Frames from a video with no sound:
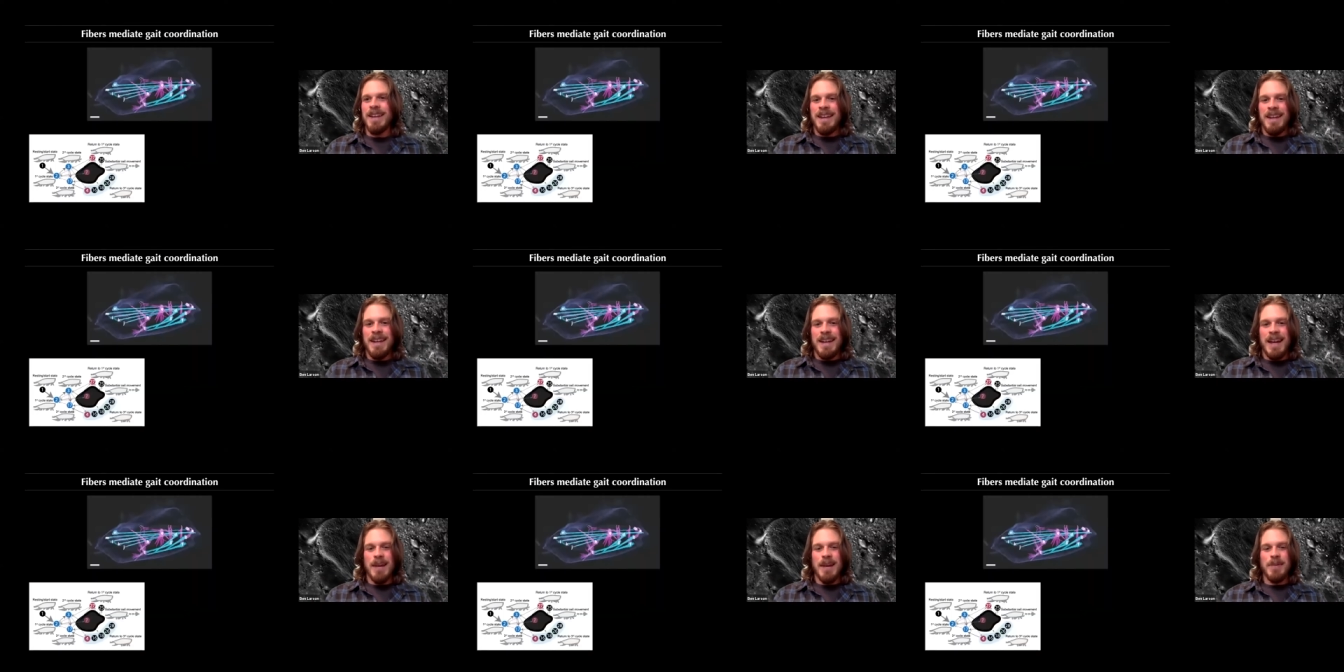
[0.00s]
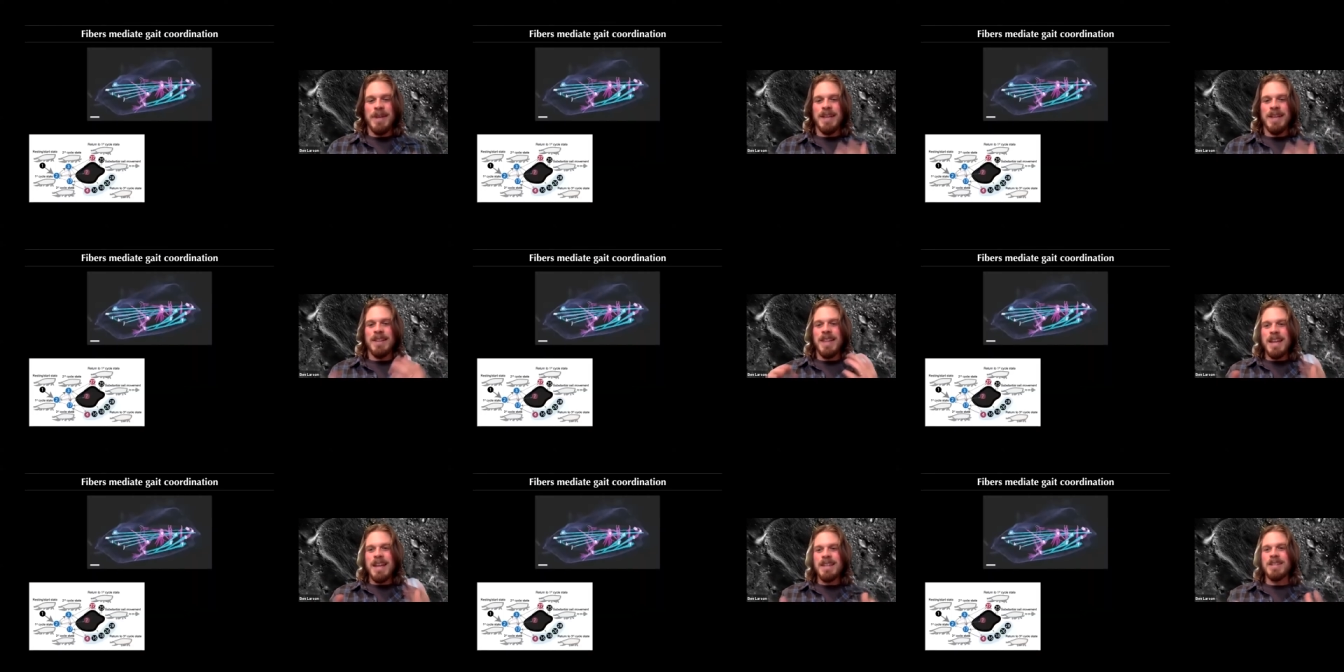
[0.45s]
And we
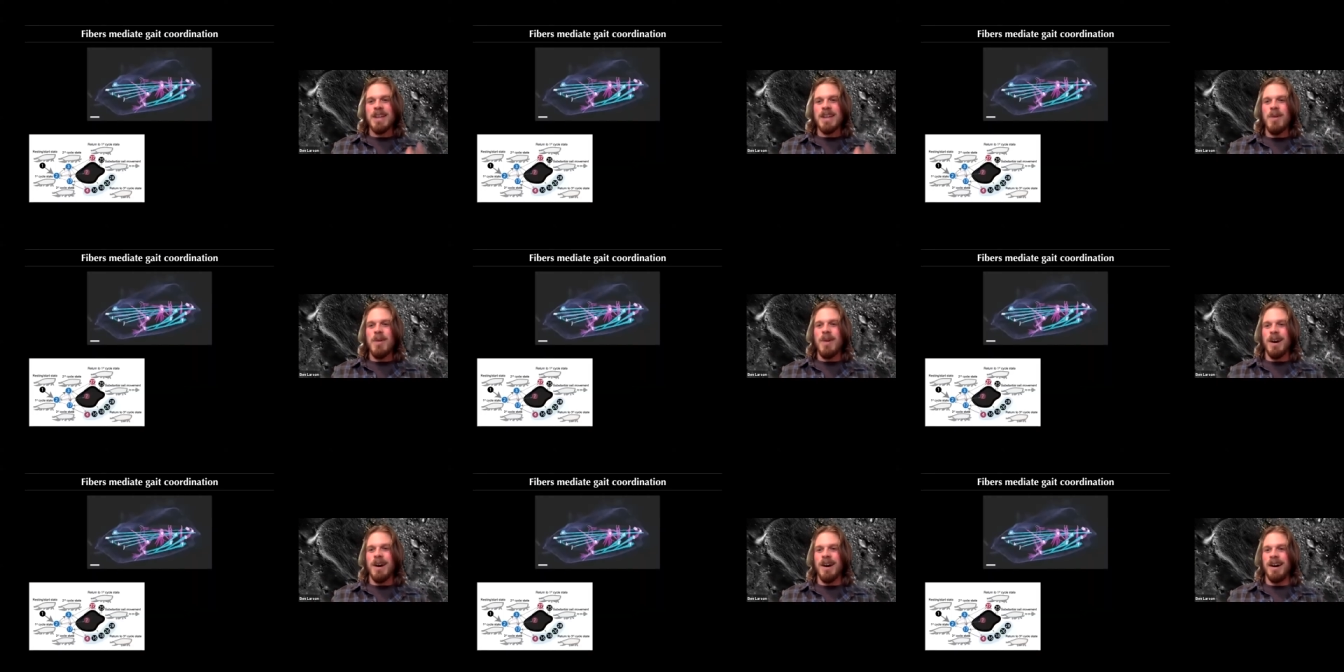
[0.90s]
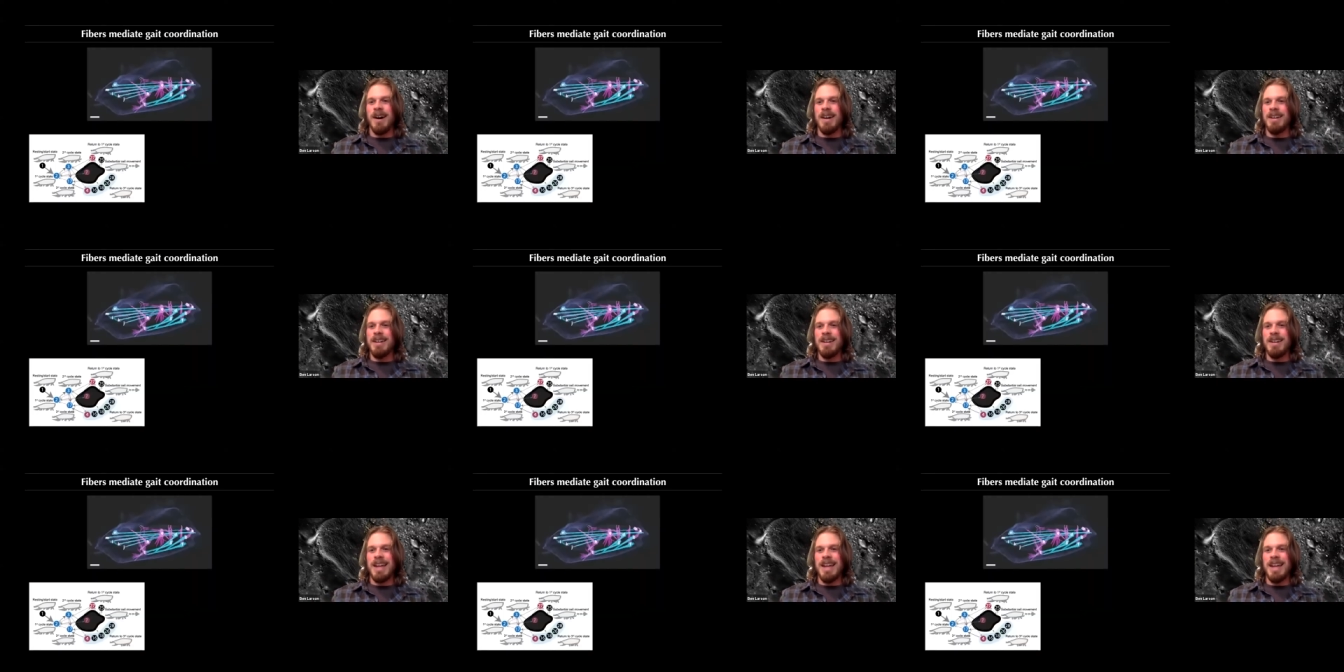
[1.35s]
can then go
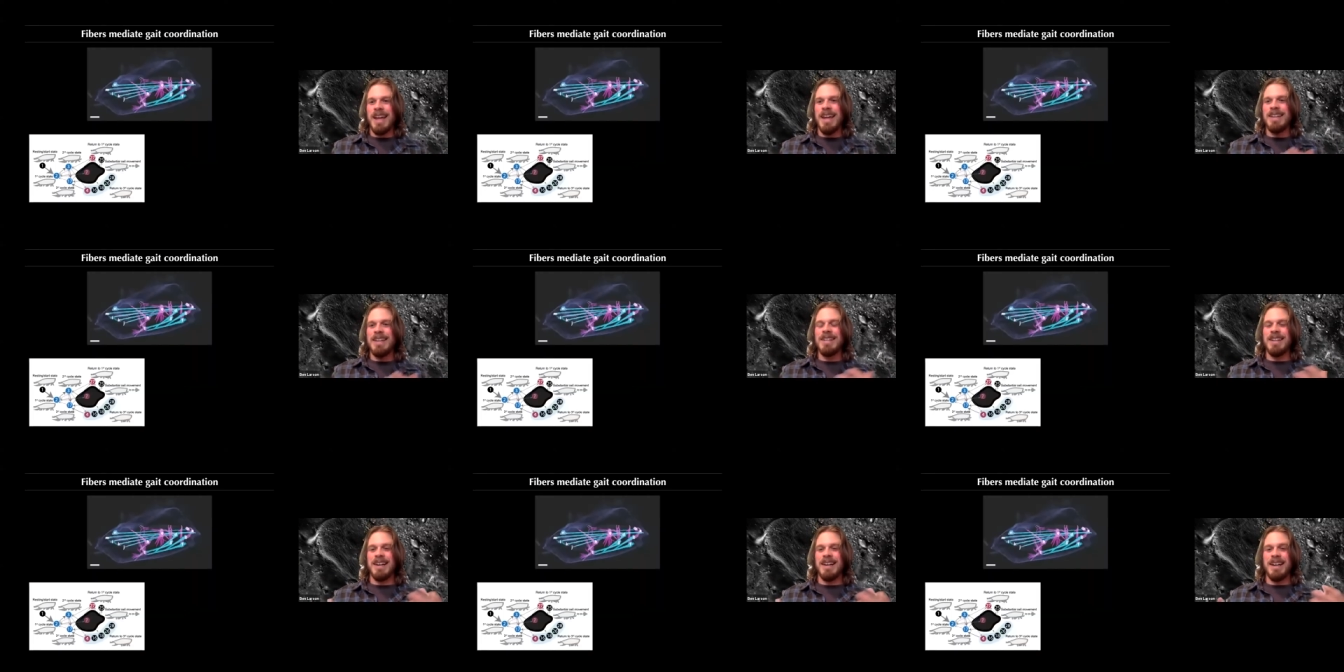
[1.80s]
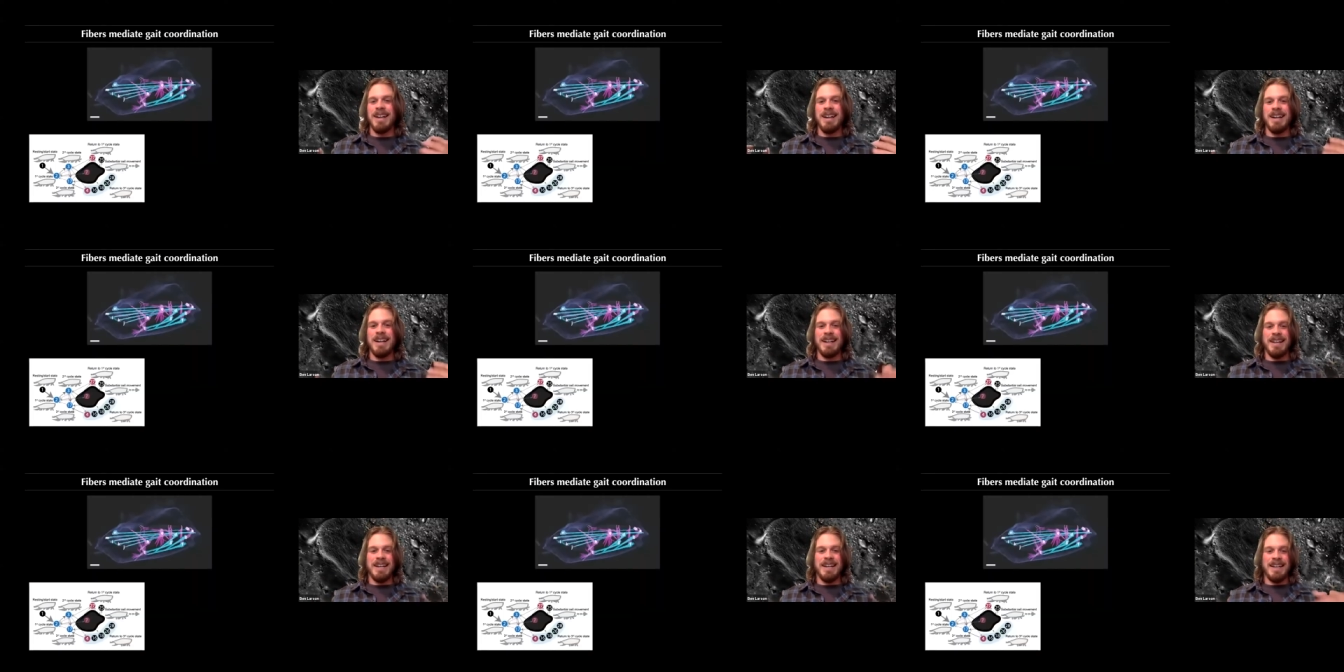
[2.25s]
on and uh,
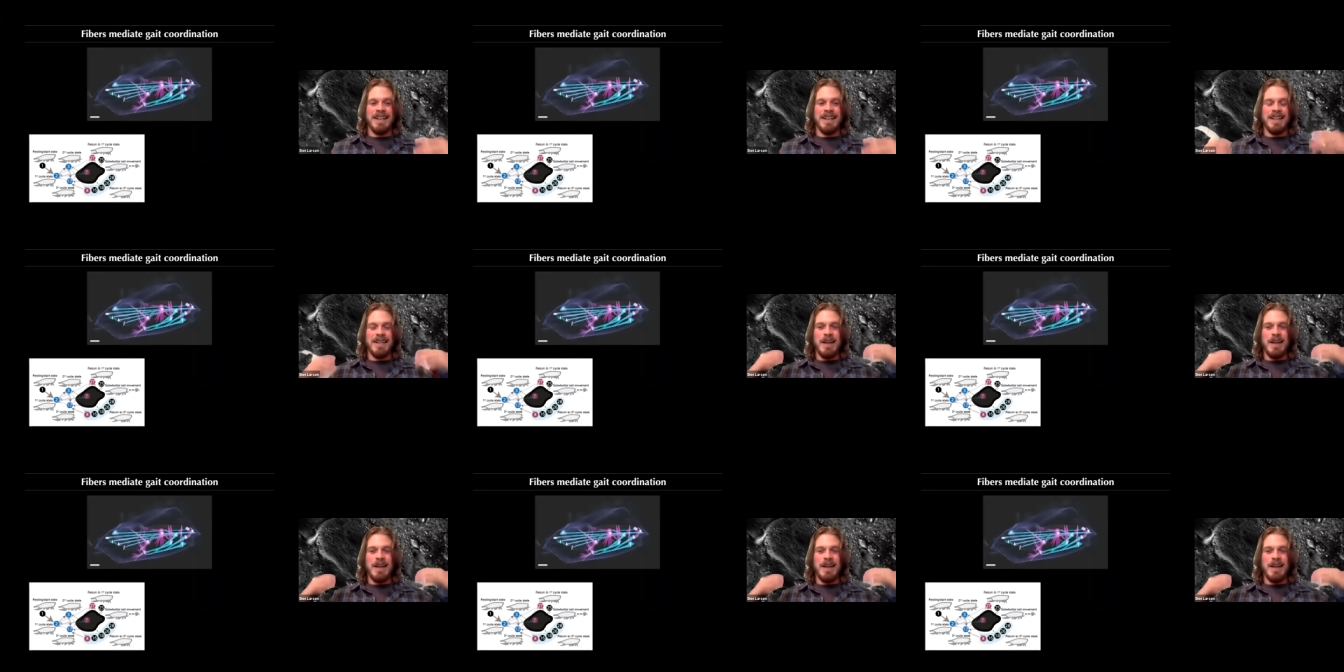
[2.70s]
uh,